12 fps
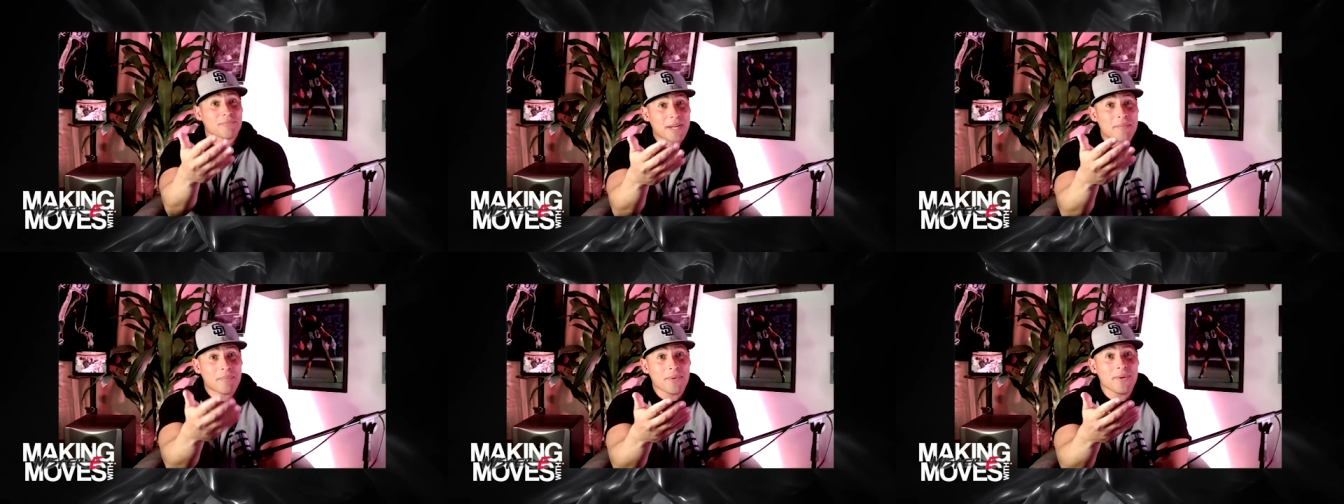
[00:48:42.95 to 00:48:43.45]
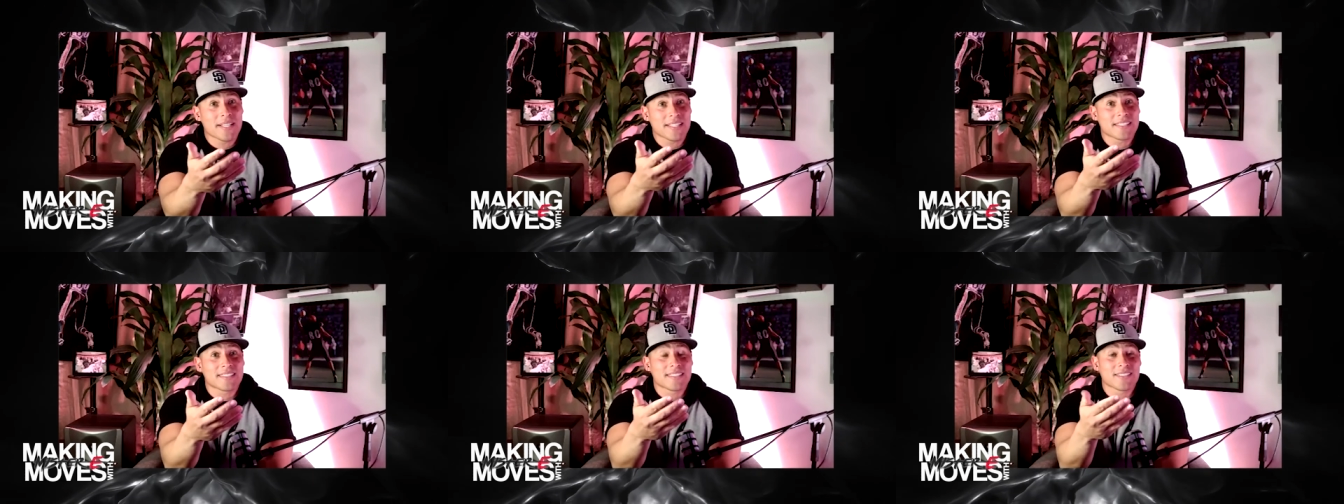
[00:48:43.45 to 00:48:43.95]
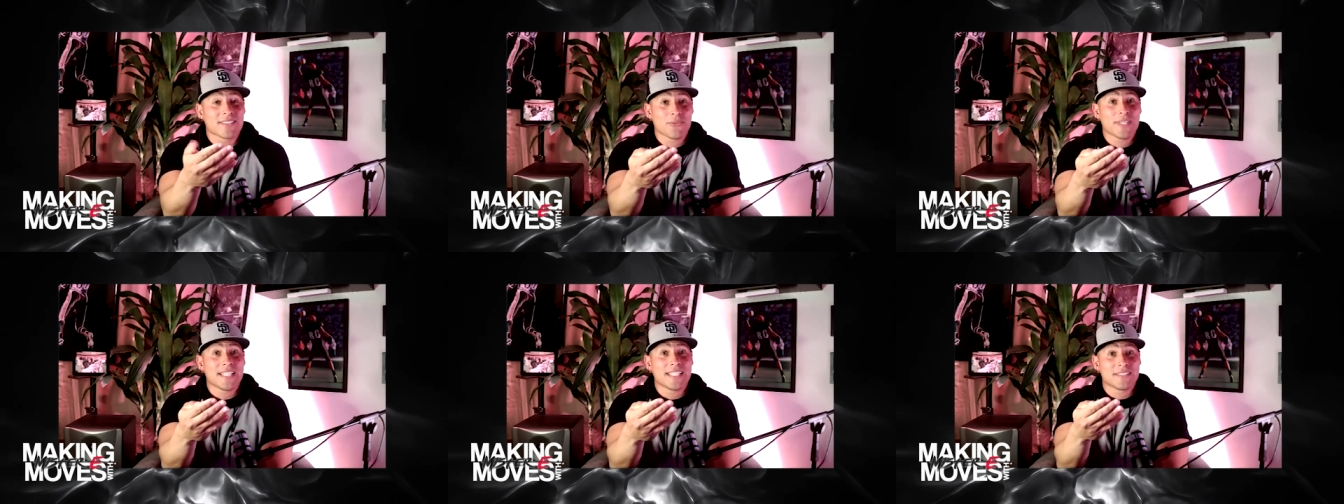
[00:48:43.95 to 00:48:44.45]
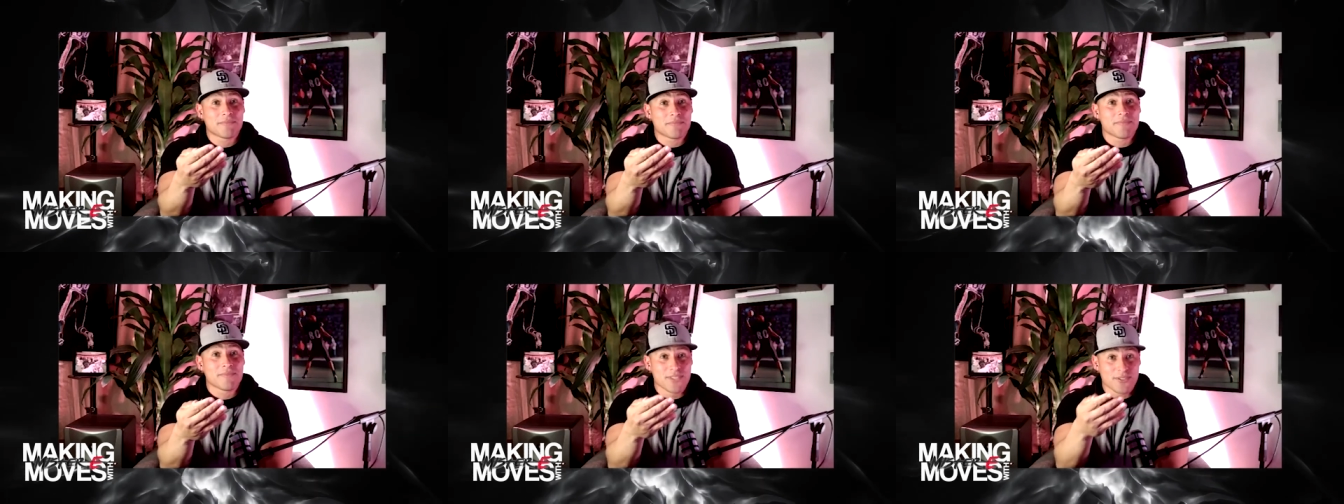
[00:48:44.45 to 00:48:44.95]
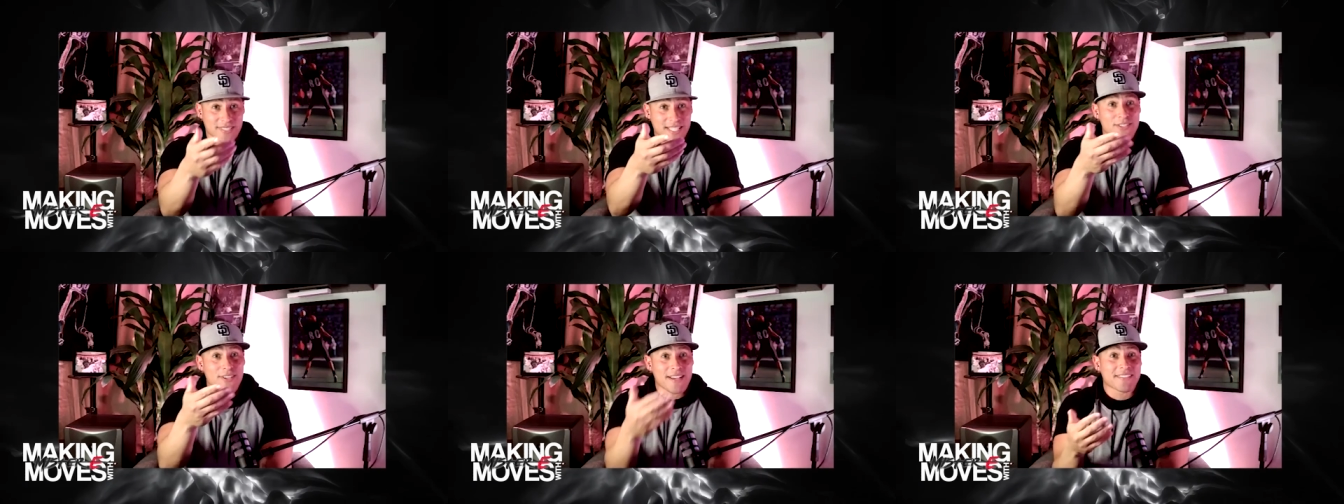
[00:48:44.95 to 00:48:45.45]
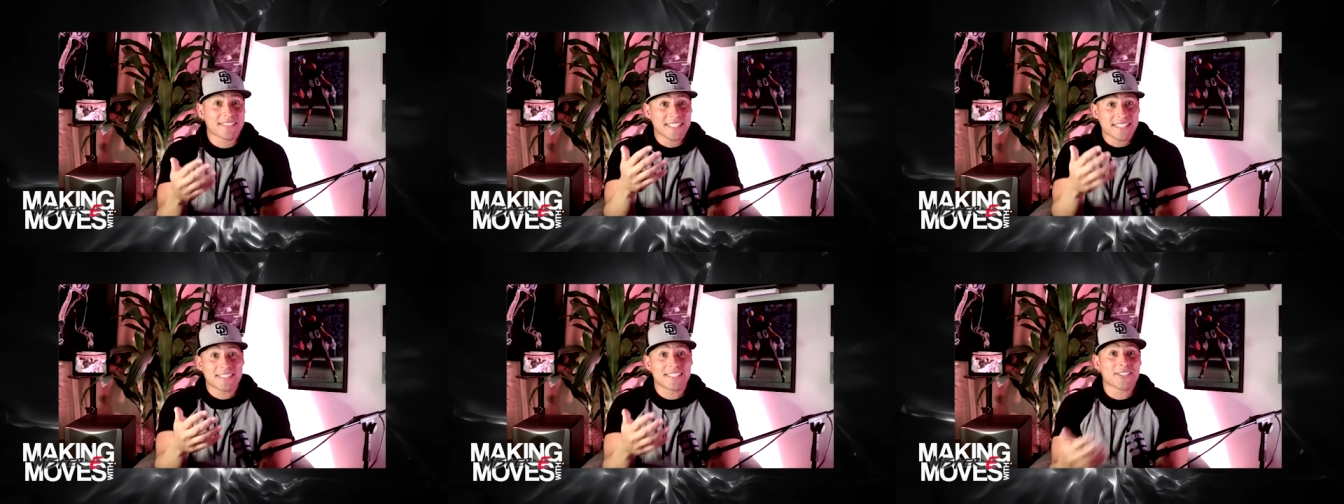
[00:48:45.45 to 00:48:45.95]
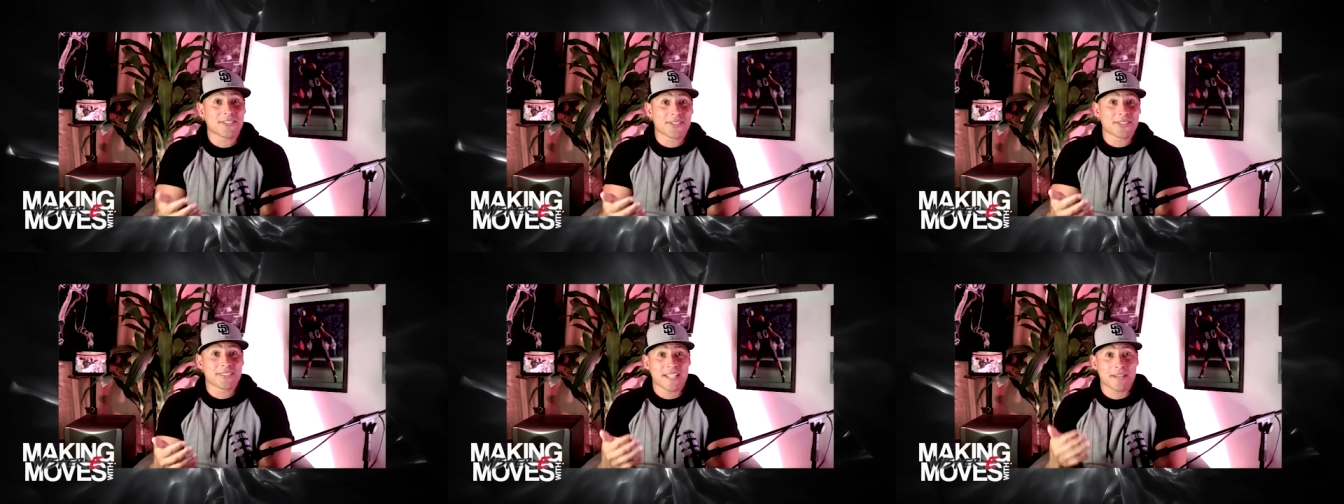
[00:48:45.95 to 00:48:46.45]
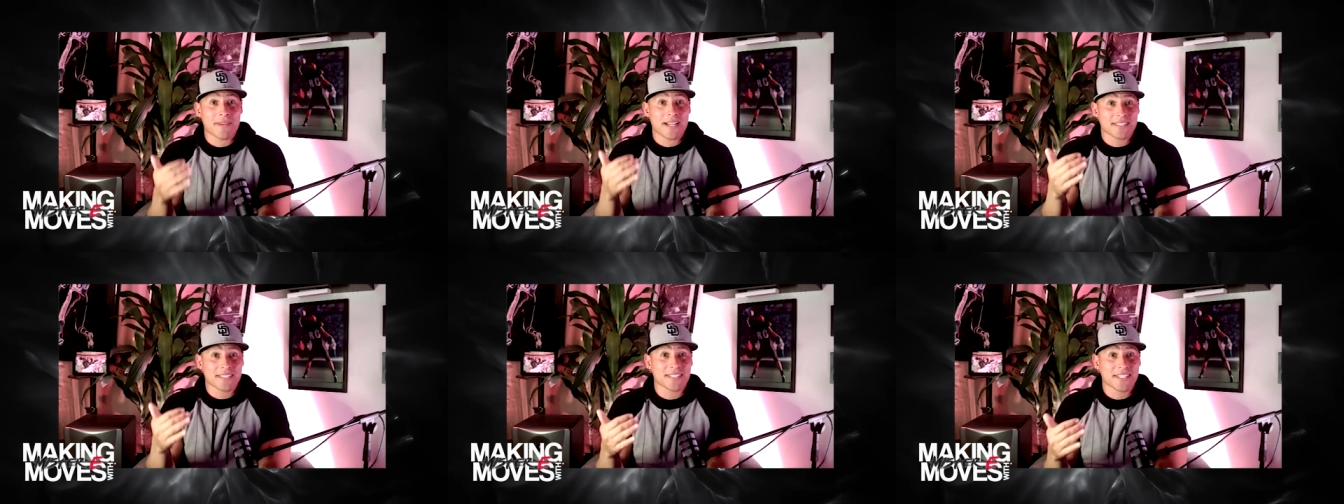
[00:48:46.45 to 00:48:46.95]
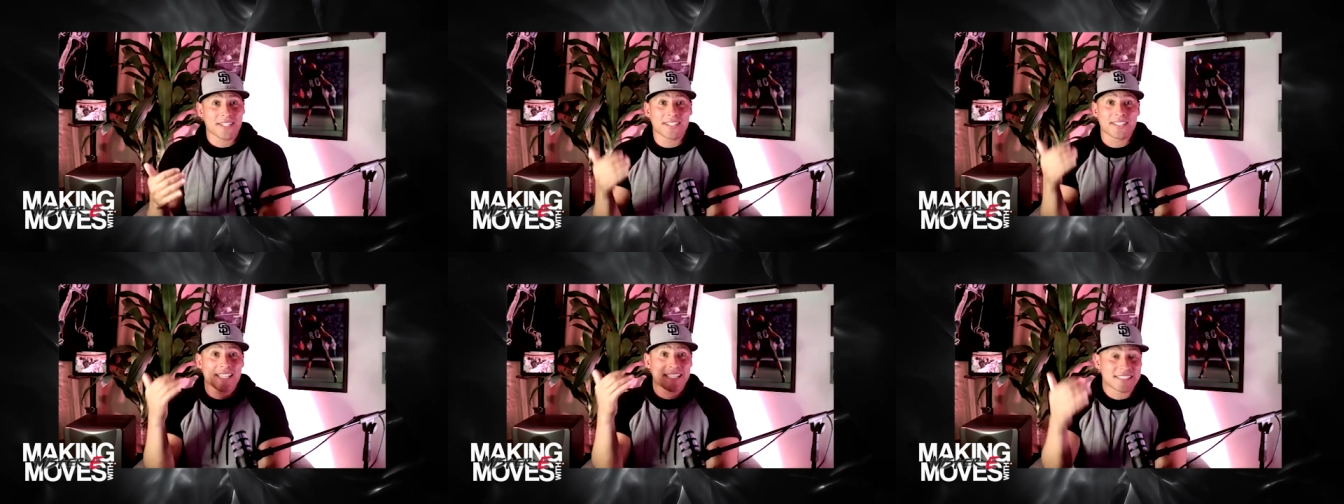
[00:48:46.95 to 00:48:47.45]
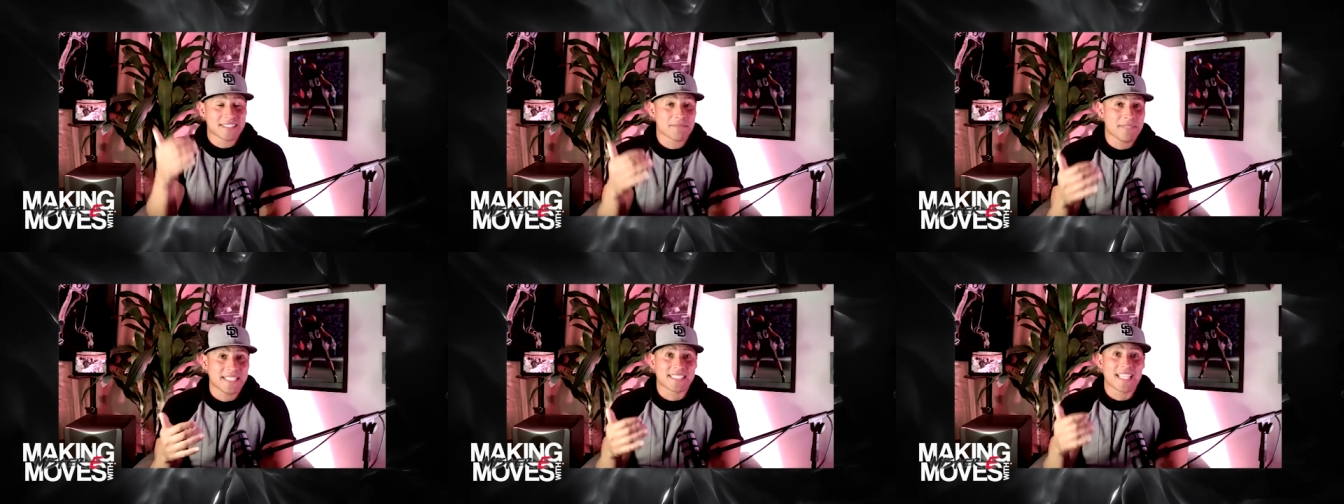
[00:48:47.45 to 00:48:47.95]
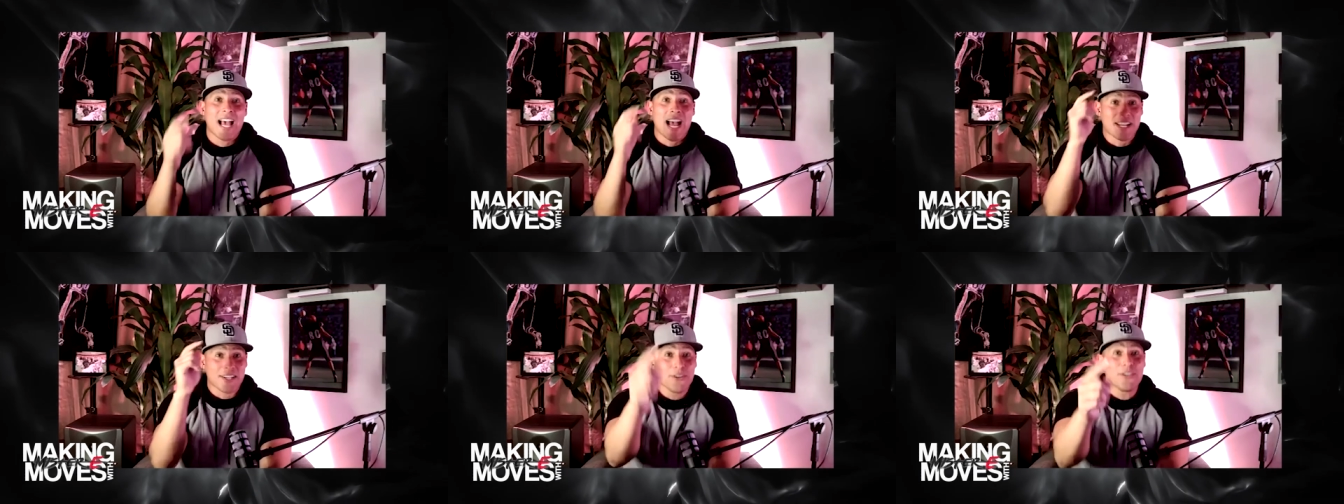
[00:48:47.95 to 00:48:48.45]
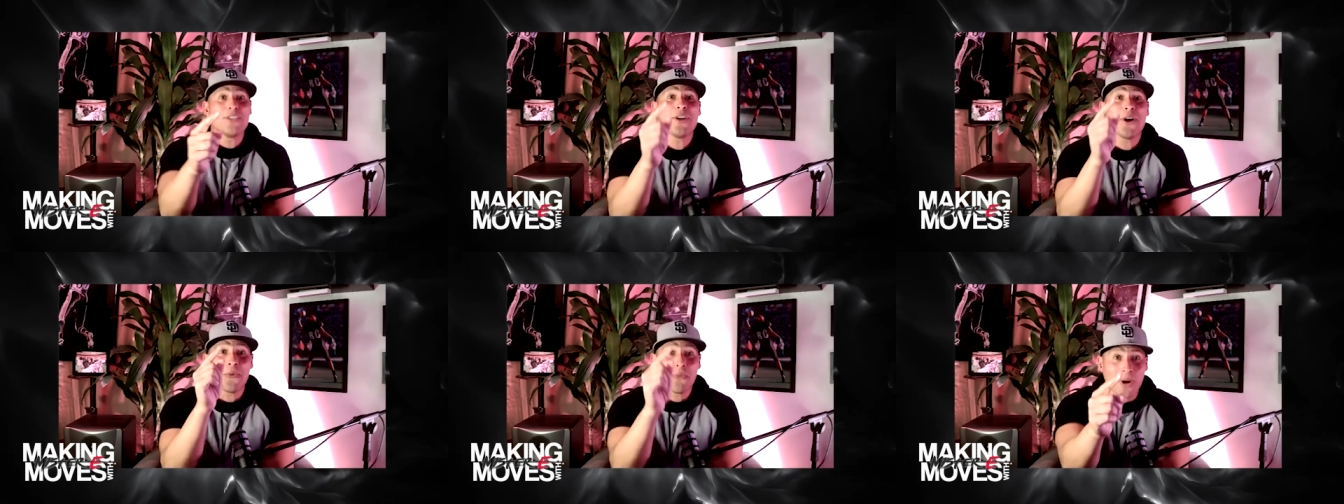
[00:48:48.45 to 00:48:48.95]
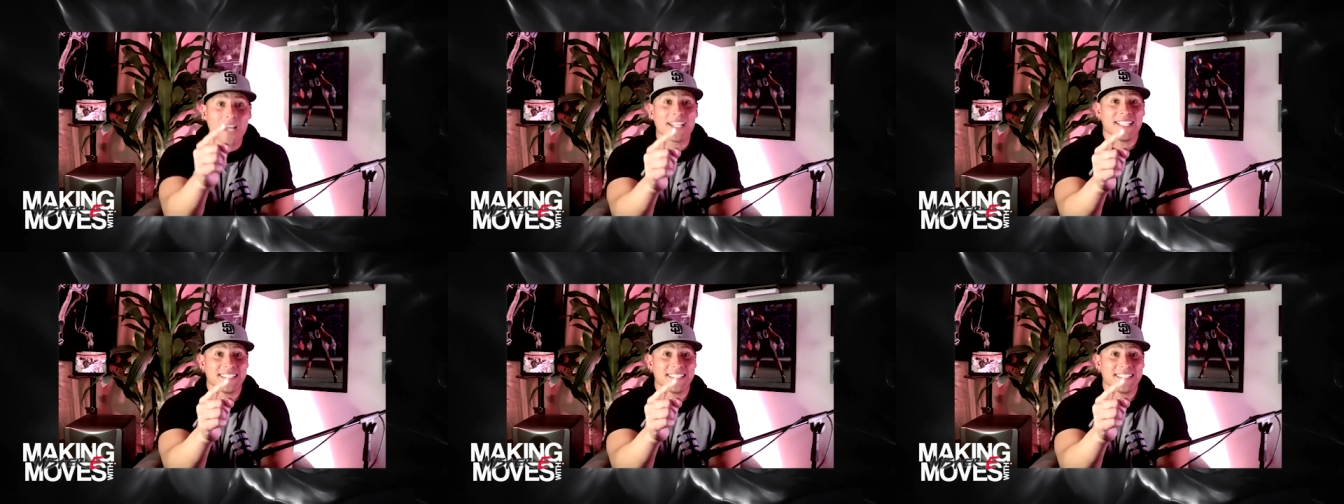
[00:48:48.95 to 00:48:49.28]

my point when you said you have a 60 year old that might look younger that submits. I know you don't want